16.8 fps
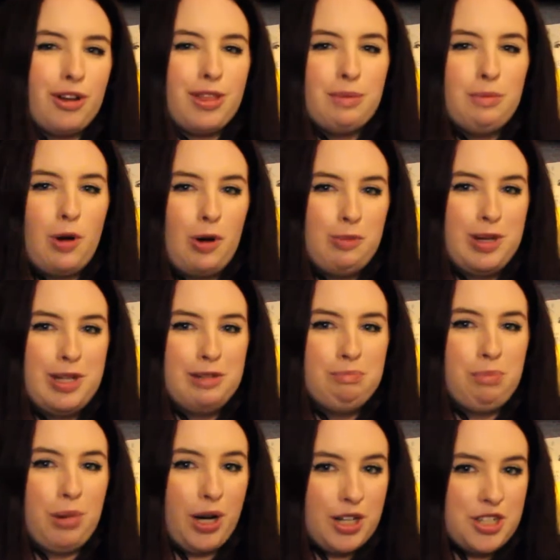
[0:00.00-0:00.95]
of the
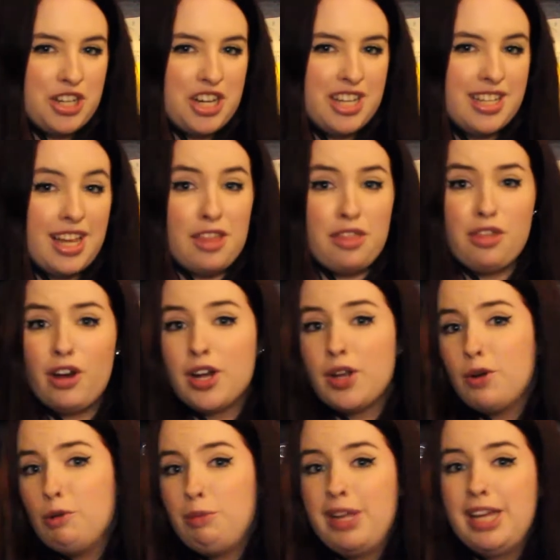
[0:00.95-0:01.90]
moment purchase. I
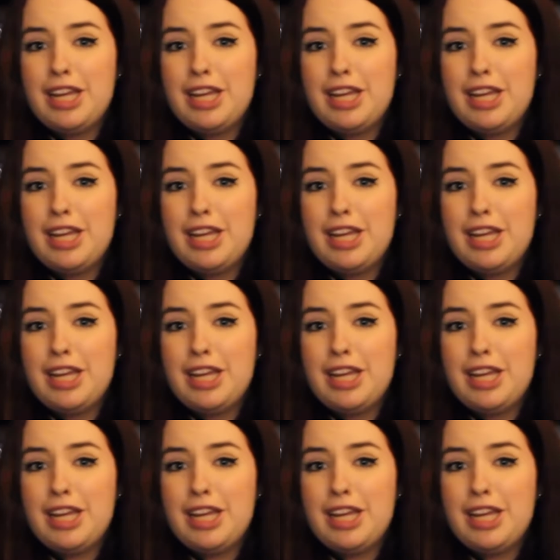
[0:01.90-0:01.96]
thought it would be